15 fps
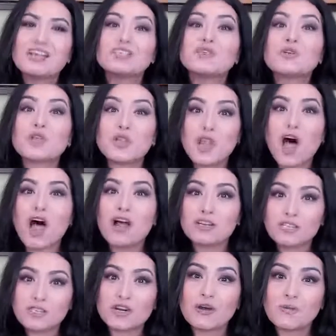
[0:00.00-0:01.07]
to
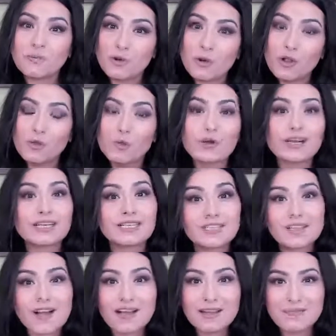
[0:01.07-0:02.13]
long-term goal? We're going to
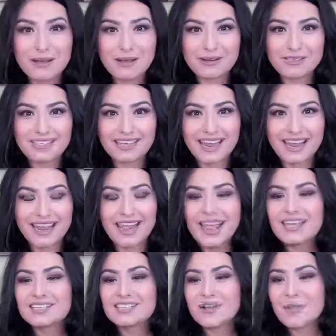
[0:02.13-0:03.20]
talk about it today.
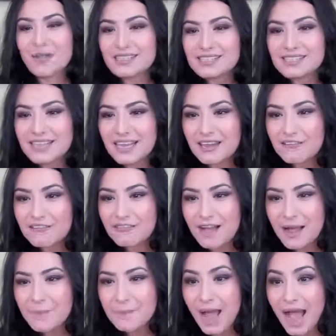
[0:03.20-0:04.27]
So let's see if
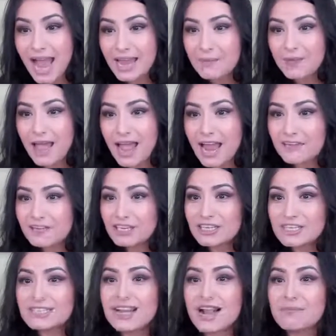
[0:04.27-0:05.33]
I am live. Can
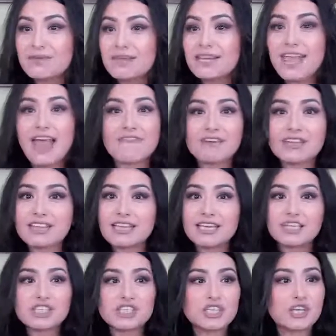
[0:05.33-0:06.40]
you tell me everything
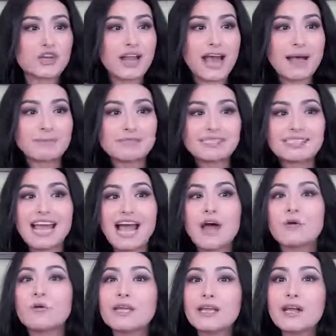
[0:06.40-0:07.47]
is good? I'm
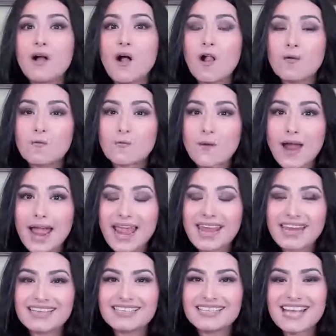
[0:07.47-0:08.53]
sounding all
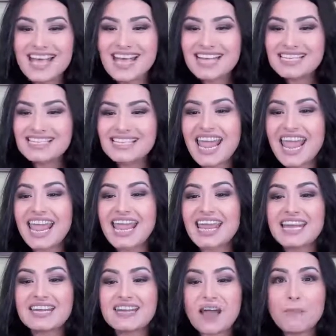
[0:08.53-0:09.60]
right. Say
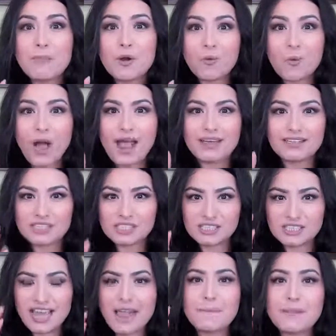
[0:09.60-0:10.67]
number one. Just
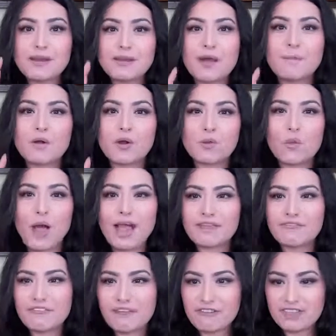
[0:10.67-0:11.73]
type in number one
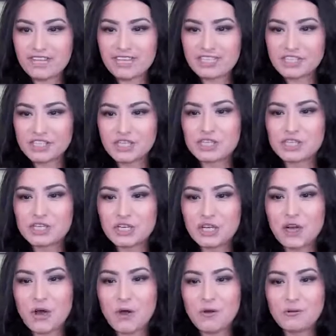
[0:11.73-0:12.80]
if everything is good to
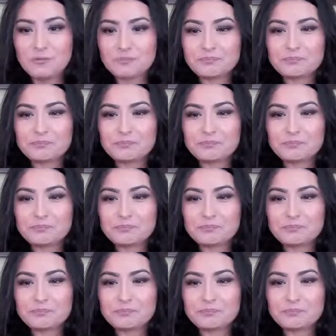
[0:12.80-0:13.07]
go.